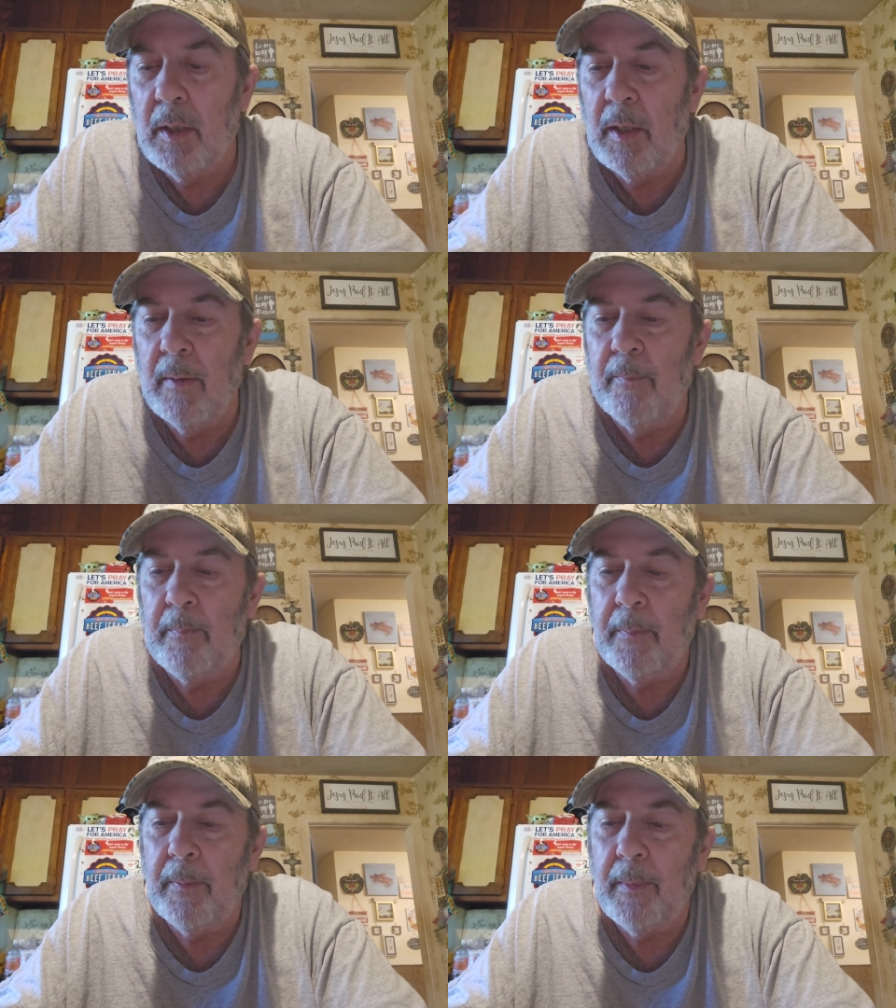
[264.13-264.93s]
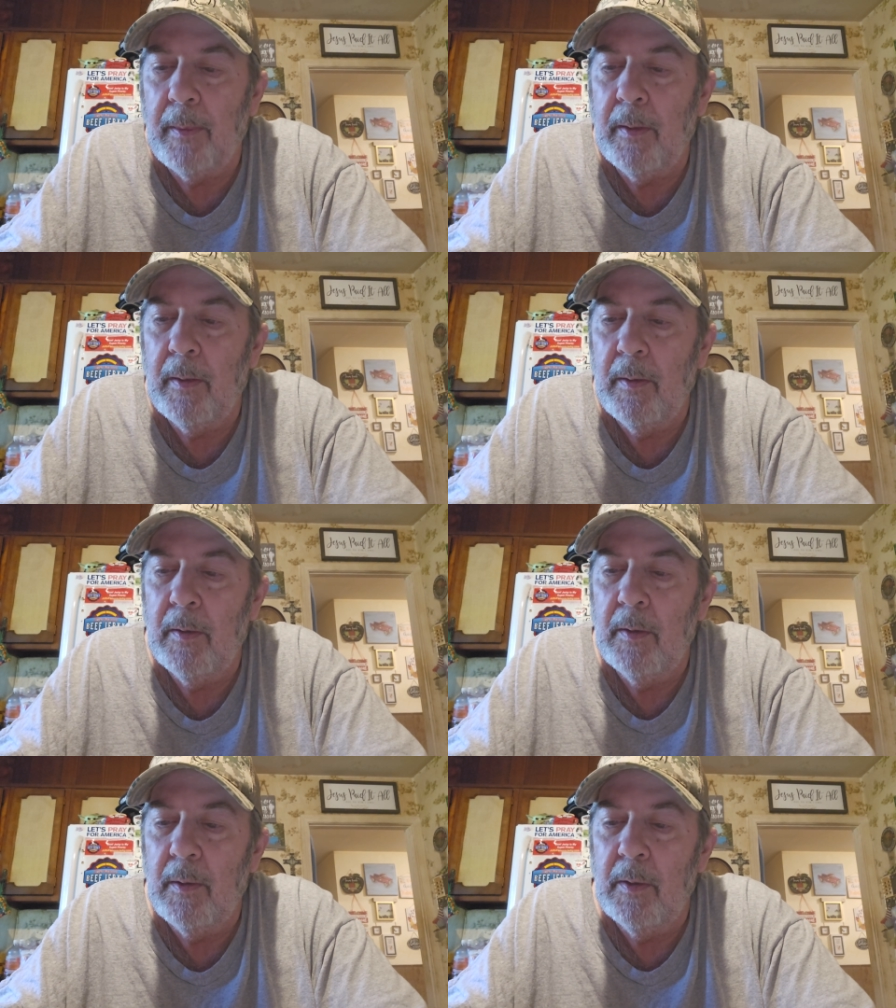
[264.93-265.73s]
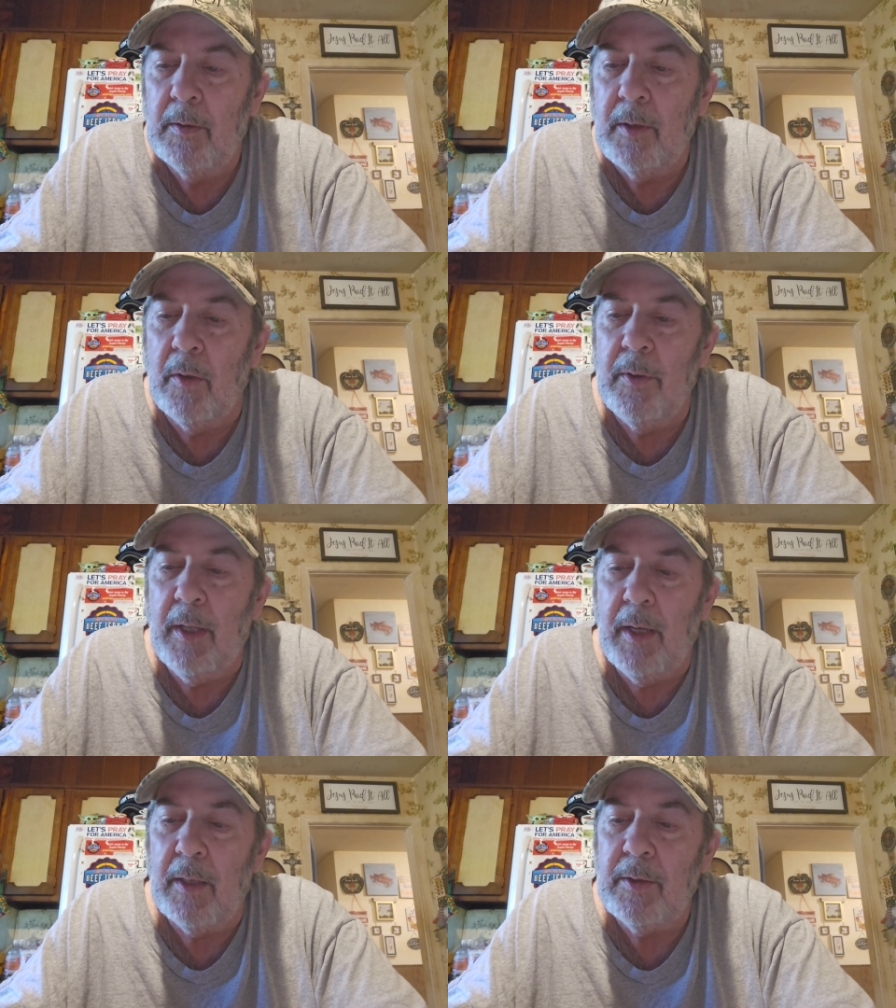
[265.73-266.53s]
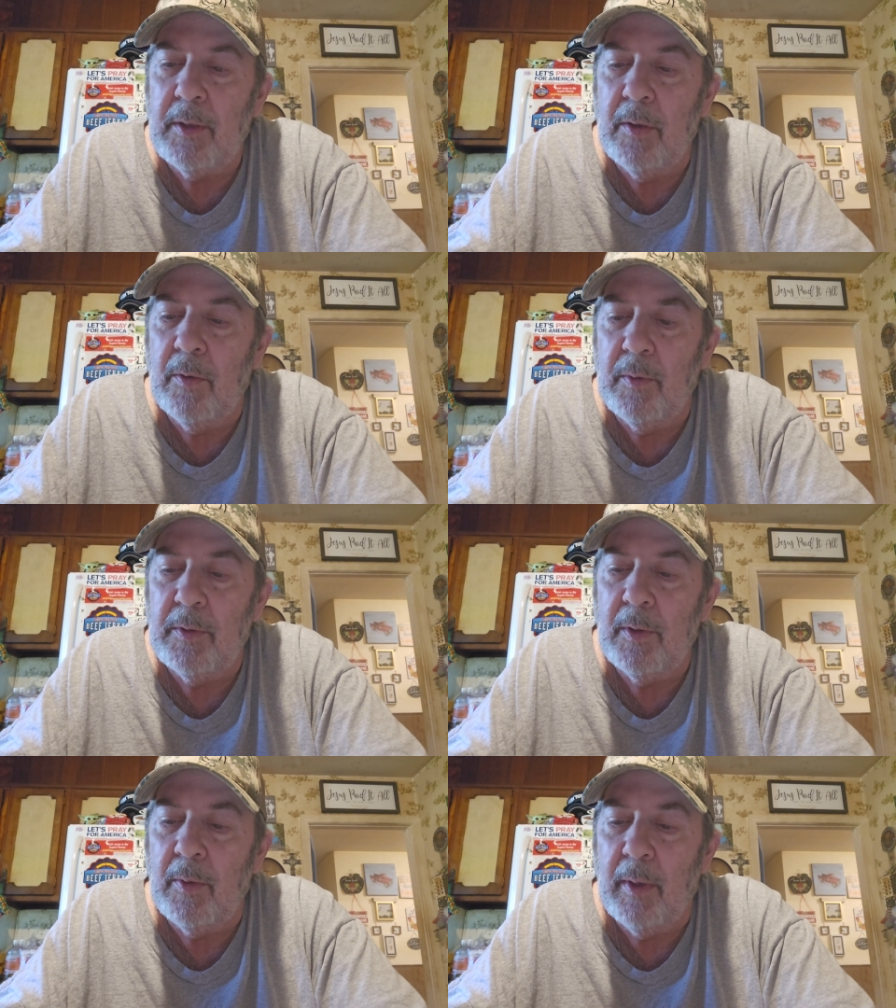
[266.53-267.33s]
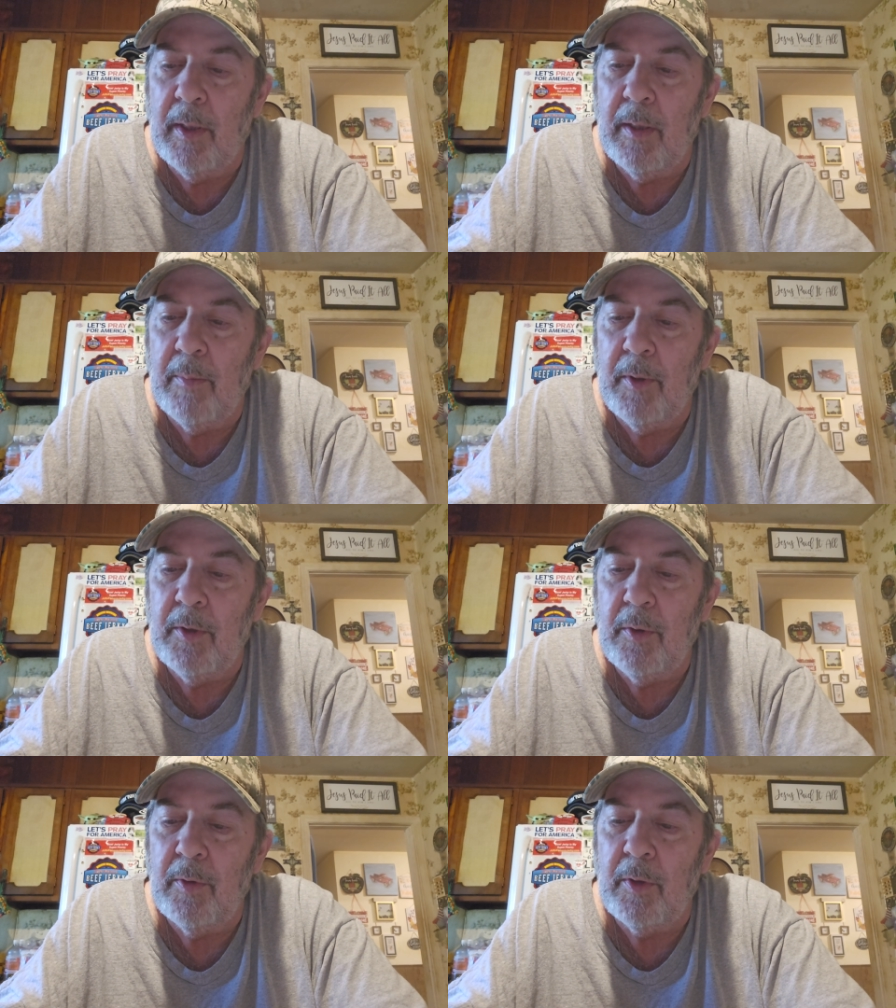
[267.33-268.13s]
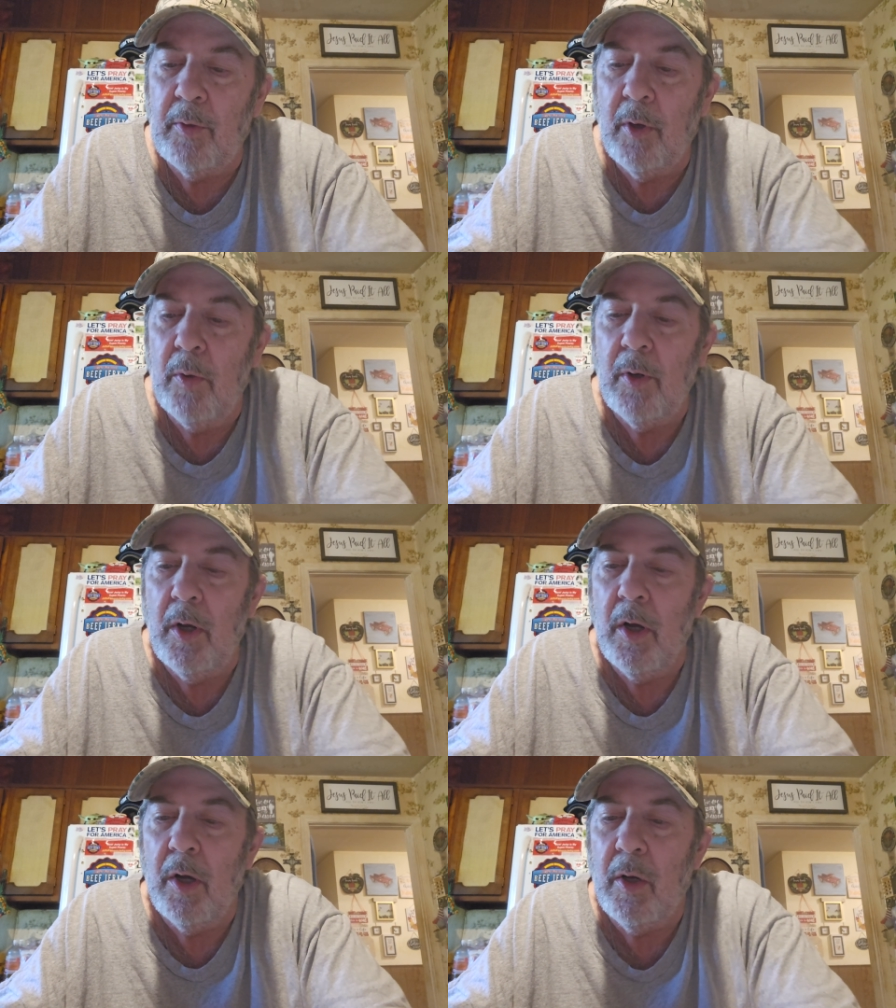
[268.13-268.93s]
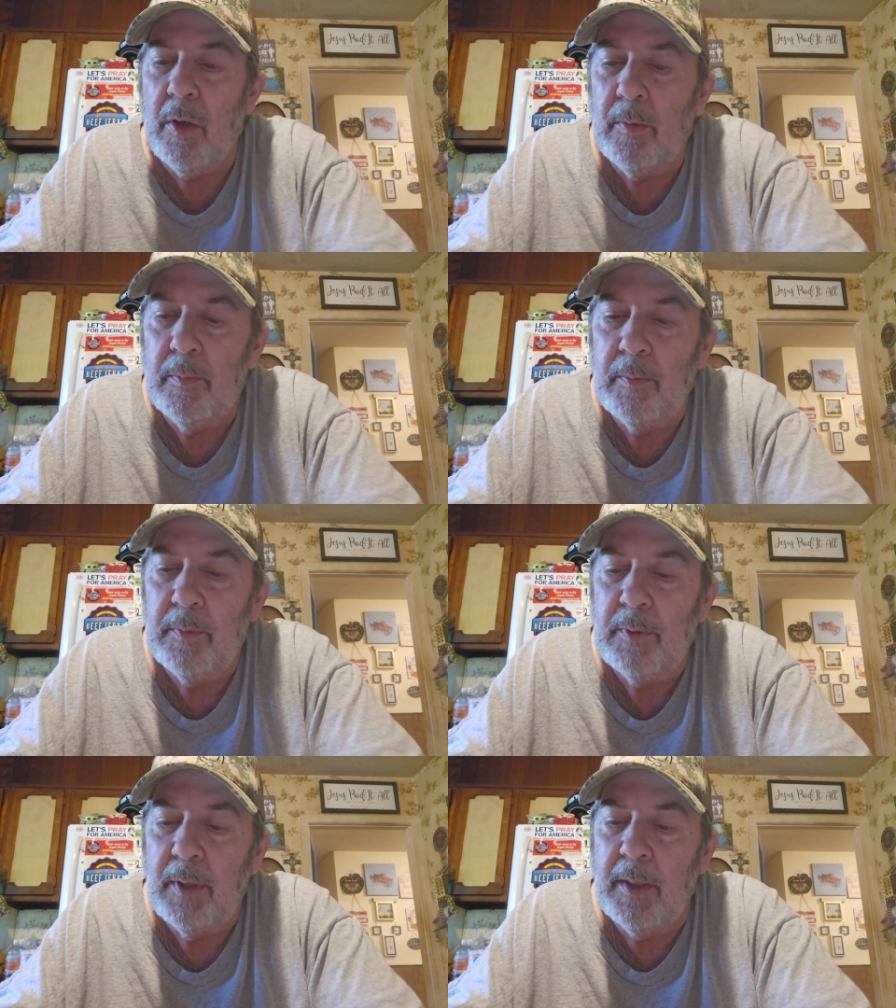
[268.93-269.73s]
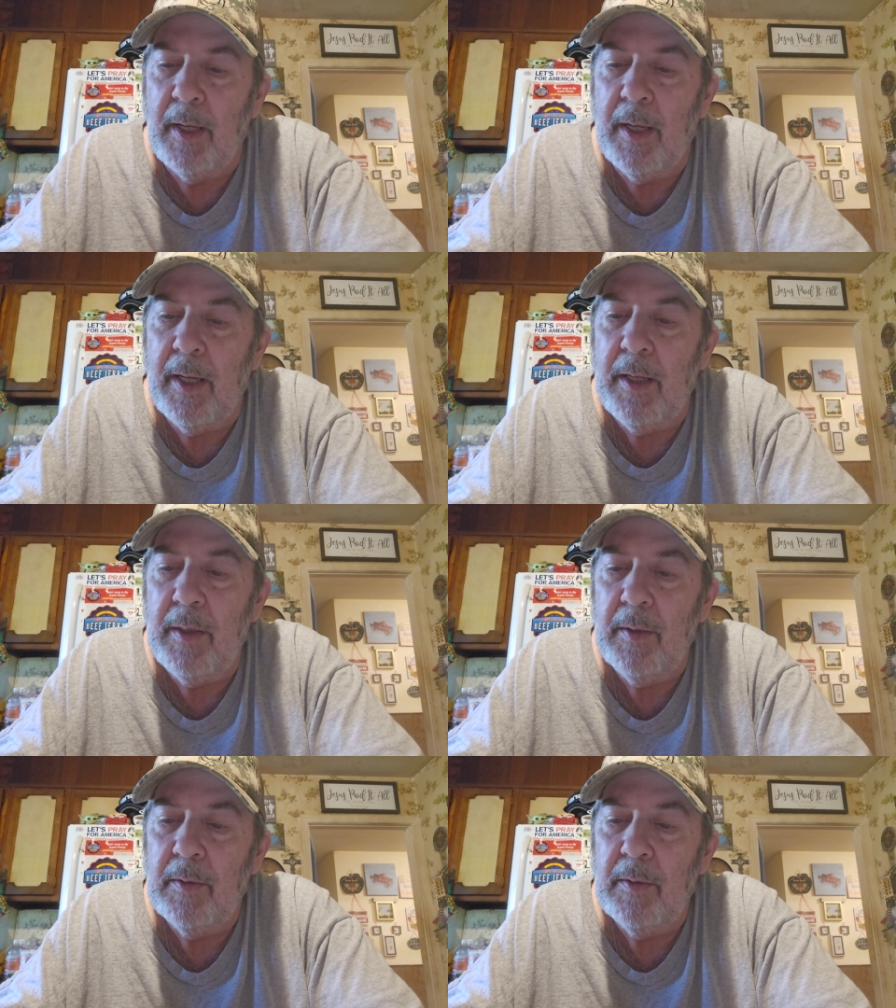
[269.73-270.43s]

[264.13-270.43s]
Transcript: Um, so yeah, so so I'm gonna do the Kroger haul today,